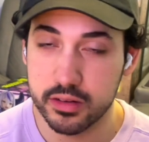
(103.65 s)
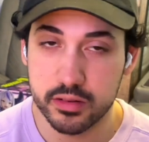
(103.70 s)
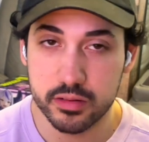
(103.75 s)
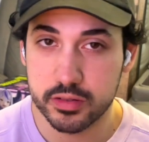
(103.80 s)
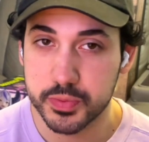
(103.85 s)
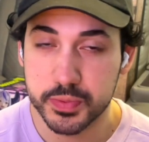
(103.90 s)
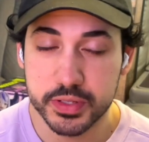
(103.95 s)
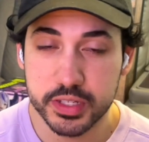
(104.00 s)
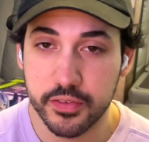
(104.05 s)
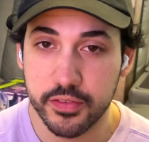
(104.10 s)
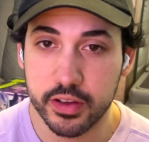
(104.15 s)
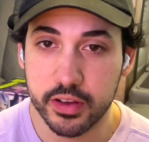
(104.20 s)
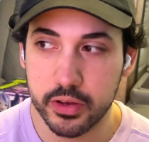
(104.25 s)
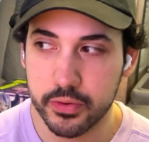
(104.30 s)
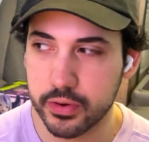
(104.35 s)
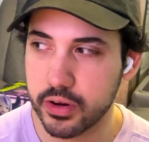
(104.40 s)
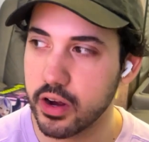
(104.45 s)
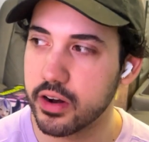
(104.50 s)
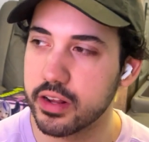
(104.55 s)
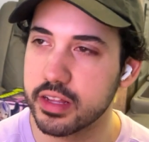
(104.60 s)
specifically
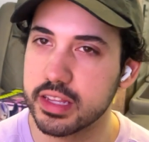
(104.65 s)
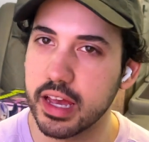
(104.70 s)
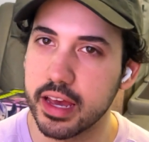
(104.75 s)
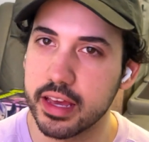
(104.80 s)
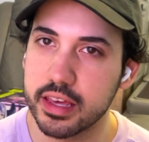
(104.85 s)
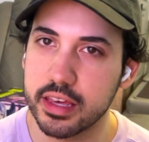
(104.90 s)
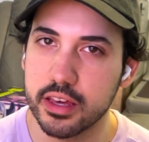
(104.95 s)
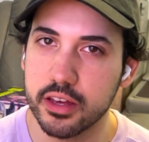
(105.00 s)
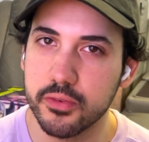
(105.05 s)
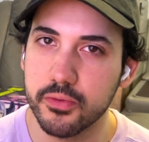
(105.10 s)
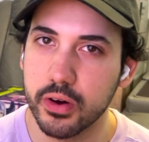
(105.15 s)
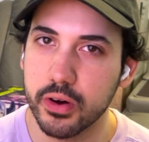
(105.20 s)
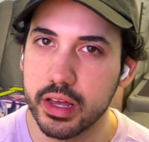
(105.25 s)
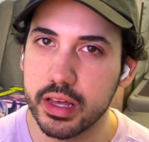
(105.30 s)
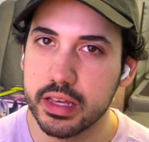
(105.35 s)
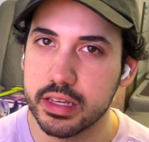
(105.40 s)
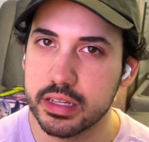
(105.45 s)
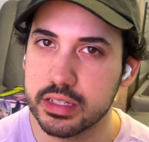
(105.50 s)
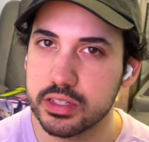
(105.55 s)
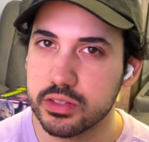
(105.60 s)
regarding Taiki and what
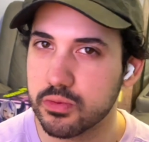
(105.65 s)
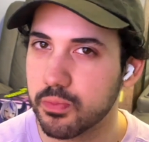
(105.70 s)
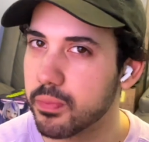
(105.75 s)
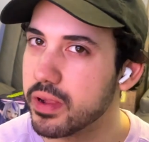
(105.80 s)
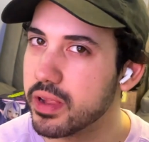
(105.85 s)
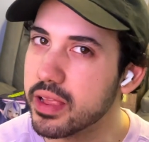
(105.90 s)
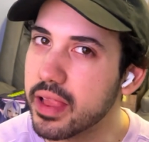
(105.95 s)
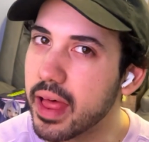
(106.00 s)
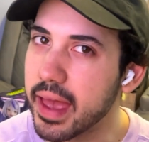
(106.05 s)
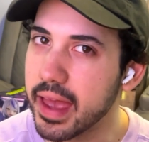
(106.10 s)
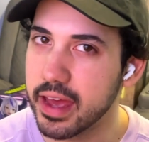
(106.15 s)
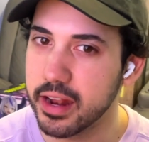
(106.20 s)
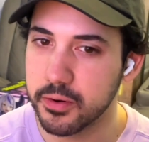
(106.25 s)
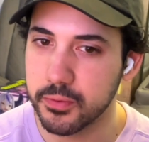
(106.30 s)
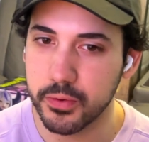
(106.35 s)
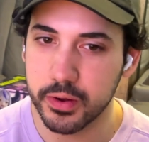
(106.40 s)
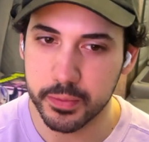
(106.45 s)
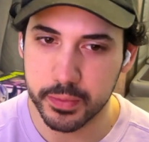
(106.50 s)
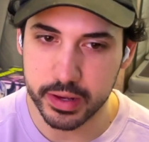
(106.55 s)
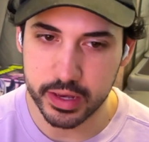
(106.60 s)
his plan
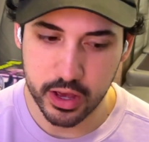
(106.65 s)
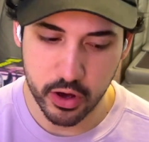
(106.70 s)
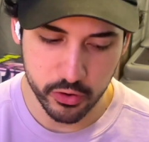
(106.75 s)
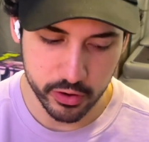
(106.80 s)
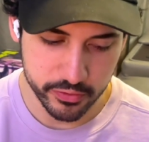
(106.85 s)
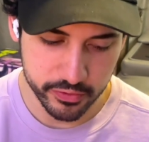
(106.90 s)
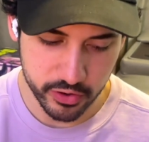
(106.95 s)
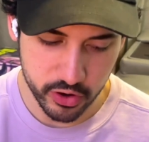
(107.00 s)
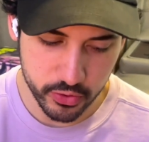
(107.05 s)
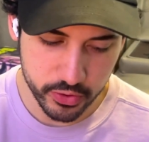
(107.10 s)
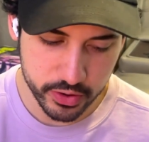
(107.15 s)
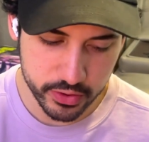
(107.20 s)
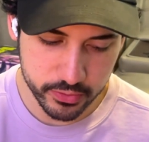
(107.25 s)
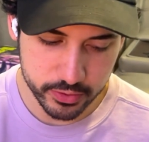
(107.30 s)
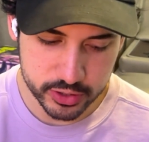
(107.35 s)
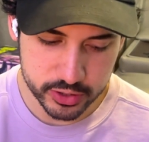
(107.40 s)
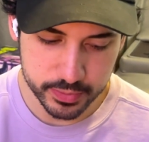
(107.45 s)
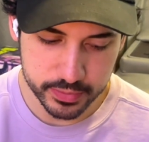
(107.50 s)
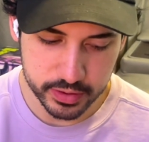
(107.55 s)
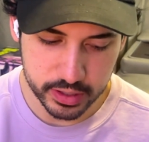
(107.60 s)
would be going forward,
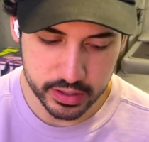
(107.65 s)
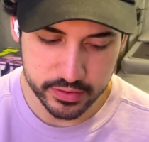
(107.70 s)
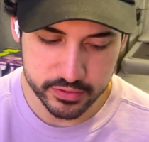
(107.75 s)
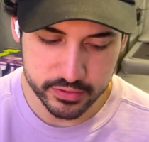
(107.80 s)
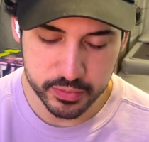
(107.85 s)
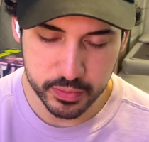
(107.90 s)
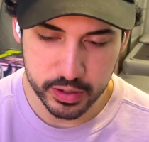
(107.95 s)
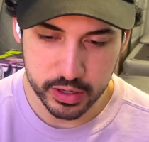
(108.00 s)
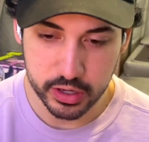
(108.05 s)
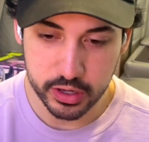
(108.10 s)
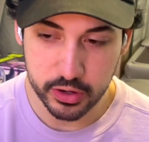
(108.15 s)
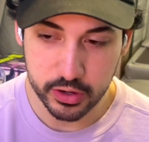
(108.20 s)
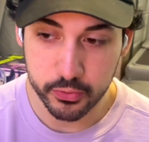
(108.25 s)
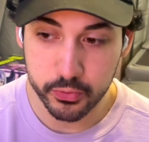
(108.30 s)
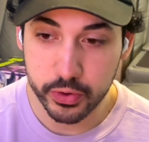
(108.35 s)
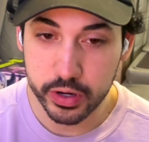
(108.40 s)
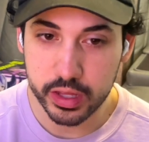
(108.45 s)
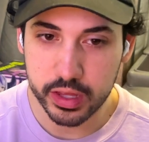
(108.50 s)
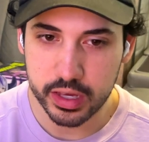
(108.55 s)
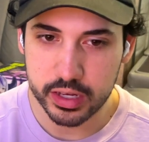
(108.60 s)
which leaves me
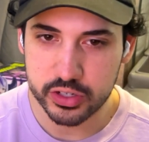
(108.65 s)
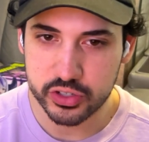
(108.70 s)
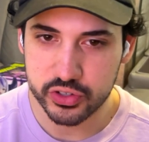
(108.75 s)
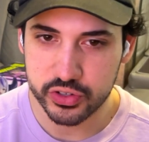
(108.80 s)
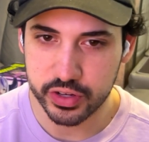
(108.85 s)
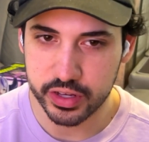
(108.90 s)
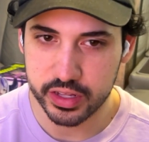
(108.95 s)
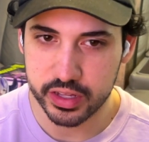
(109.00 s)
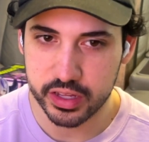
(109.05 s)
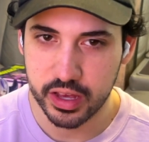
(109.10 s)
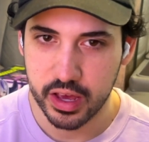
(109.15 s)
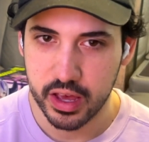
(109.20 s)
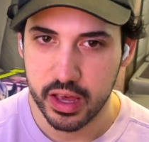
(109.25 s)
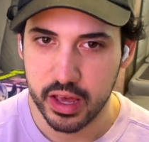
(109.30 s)
really intrigued.